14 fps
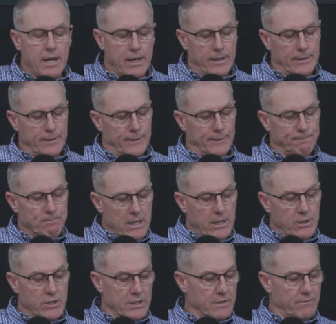and um,
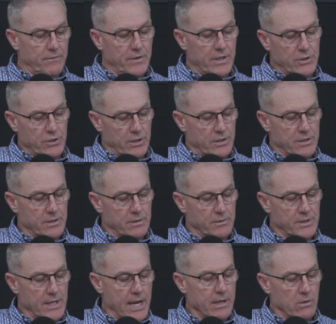it's just a vicious
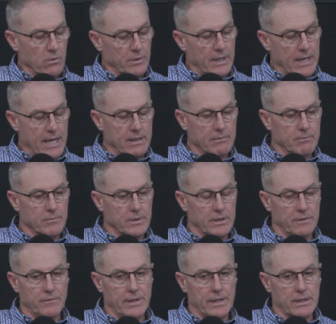cycle that I
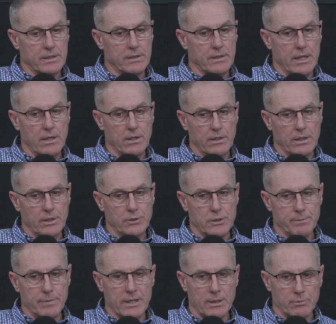convinced that it
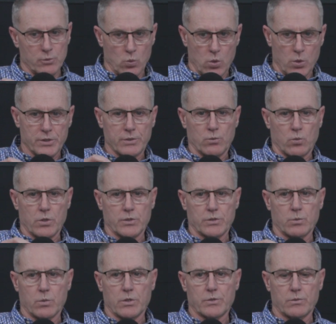just becomes worse and worse
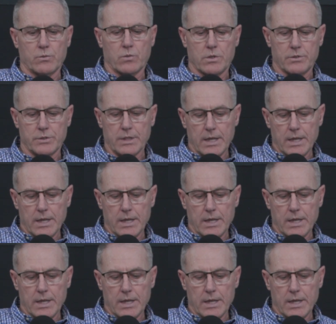and worse and worse.